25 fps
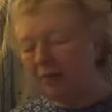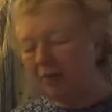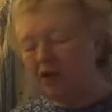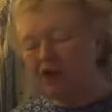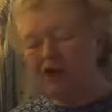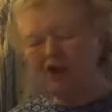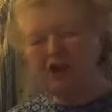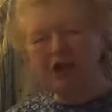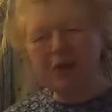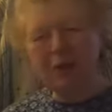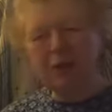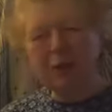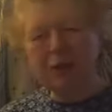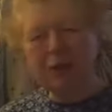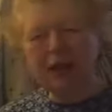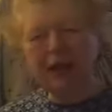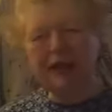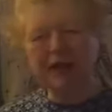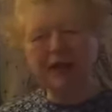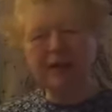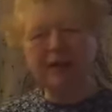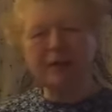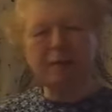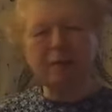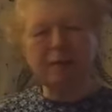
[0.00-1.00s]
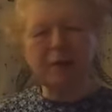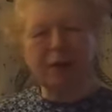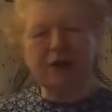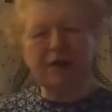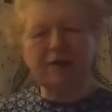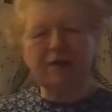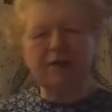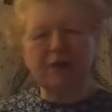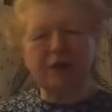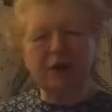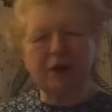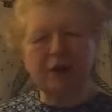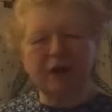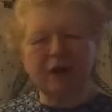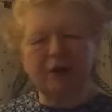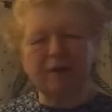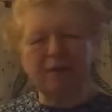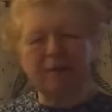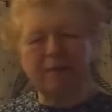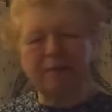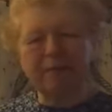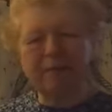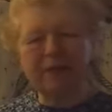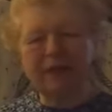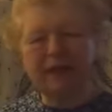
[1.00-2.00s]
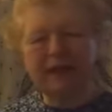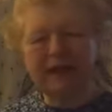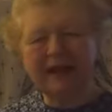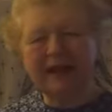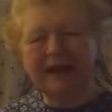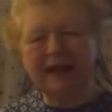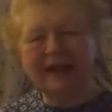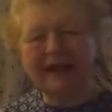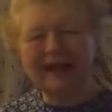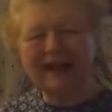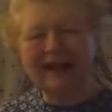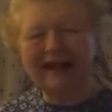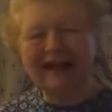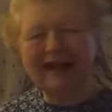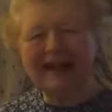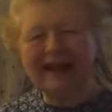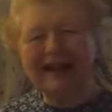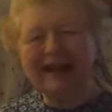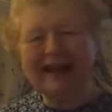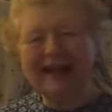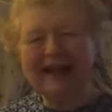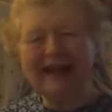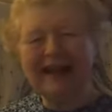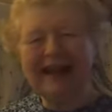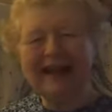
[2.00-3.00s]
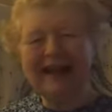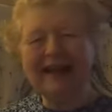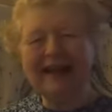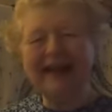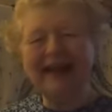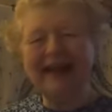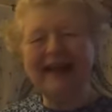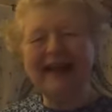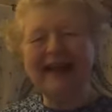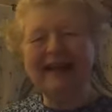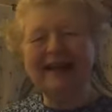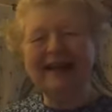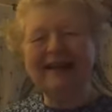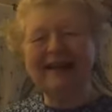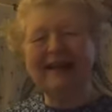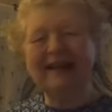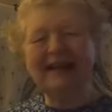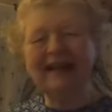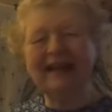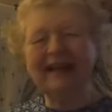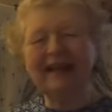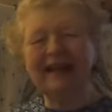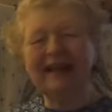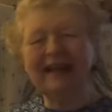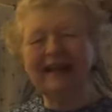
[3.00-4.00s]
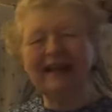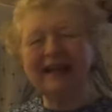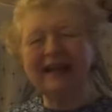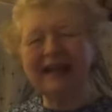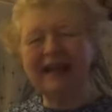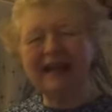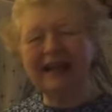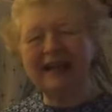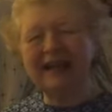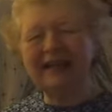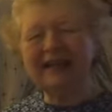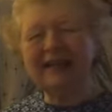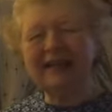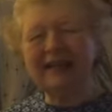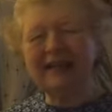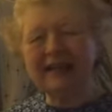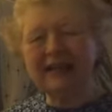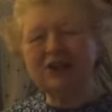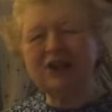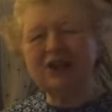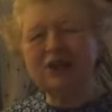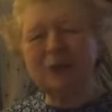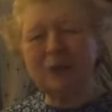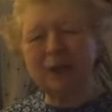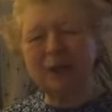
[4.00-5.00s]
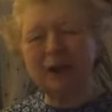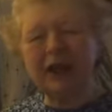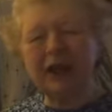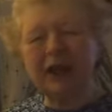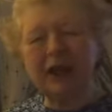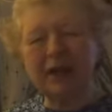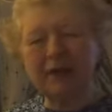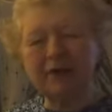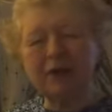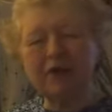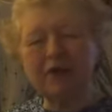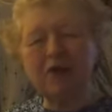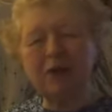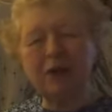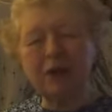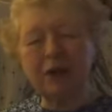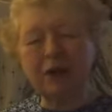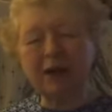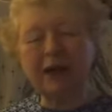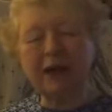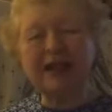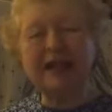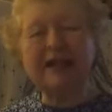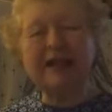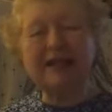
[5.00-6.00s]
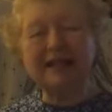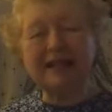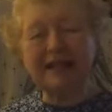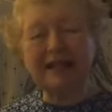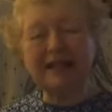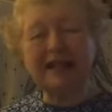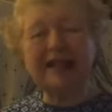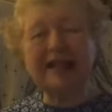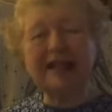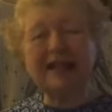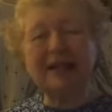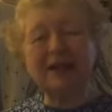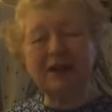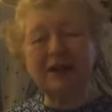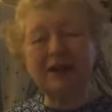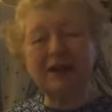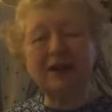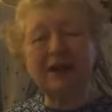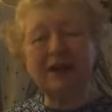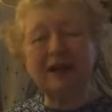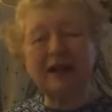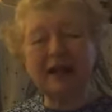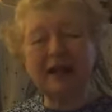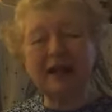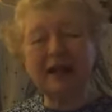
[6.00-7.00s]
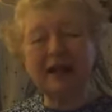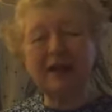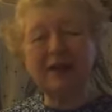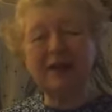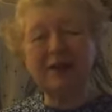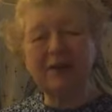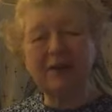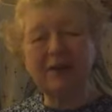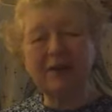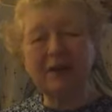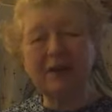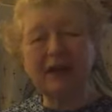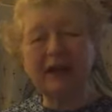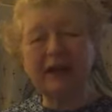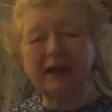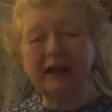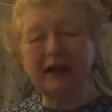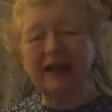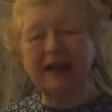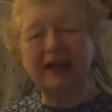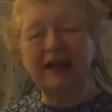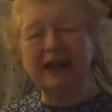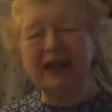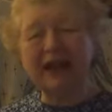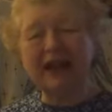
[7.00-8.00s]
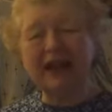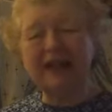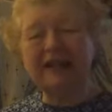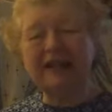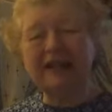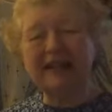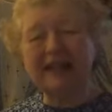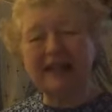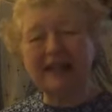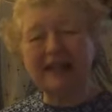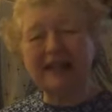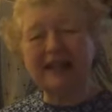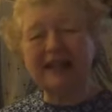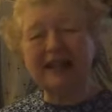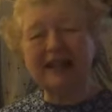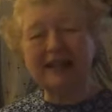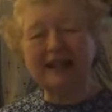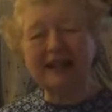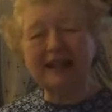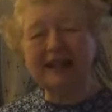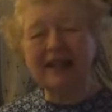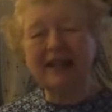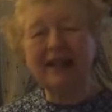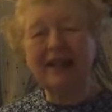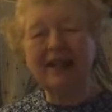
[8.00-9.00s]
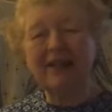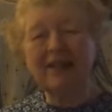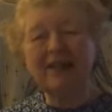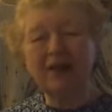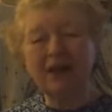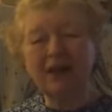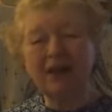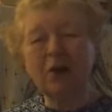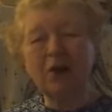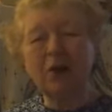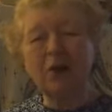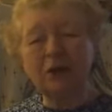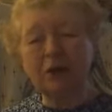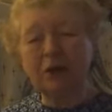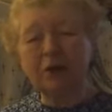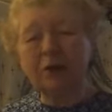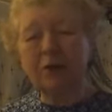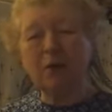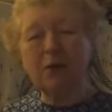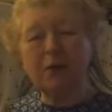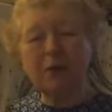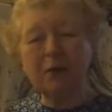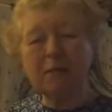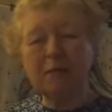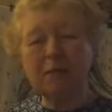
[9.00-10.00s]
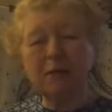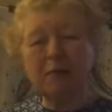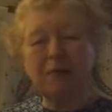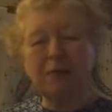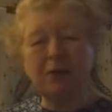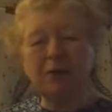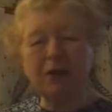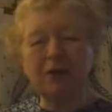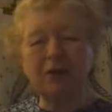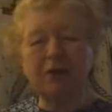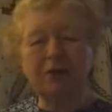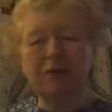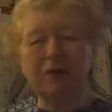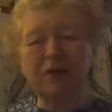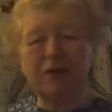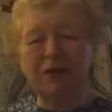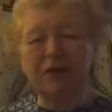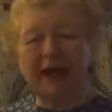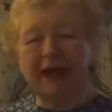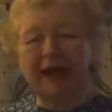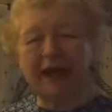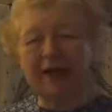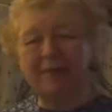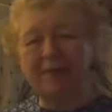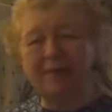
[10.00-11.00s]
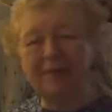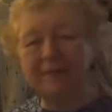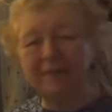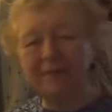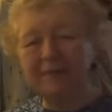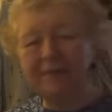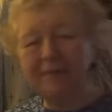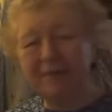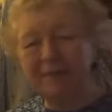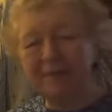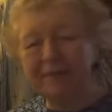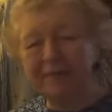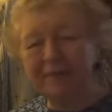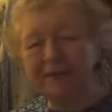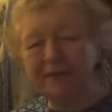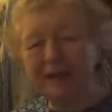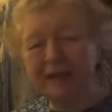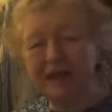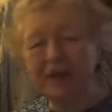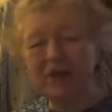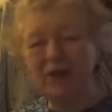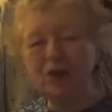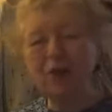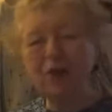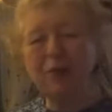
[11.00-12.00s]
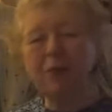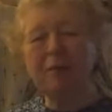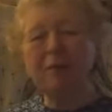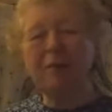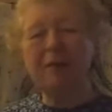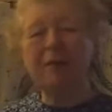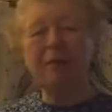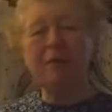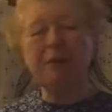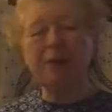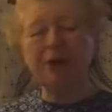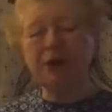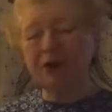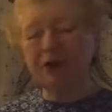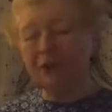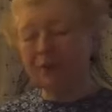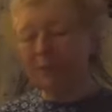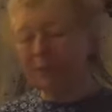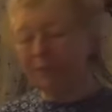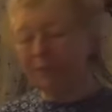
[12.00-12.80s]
but she went to pray for him. And it did do a lot of good. It did, Raquel, it did. The Lord will remember you for that. He'll remember you.